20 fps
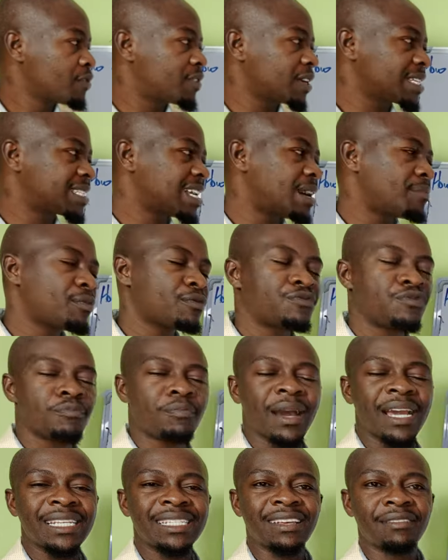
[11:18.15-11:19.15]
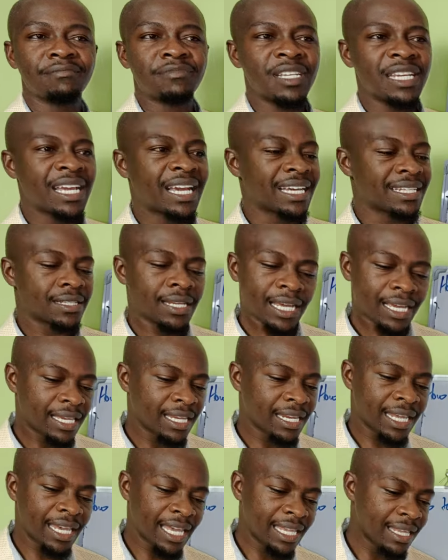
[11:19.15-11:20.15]
For example, if you buy some sneakers,
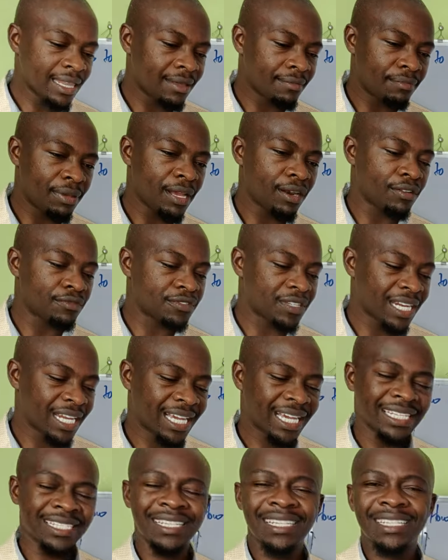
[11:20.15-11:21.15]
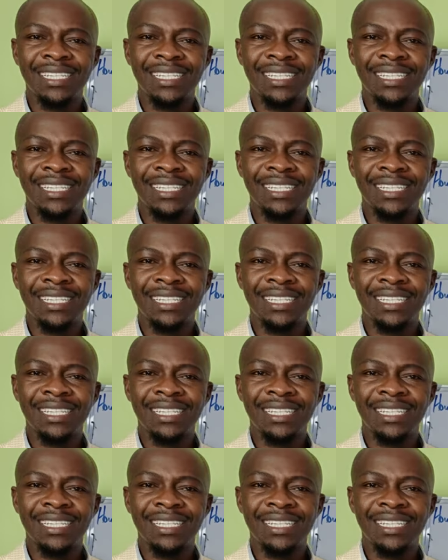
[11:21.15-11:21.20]
like in Kenya, the bale of sneakers,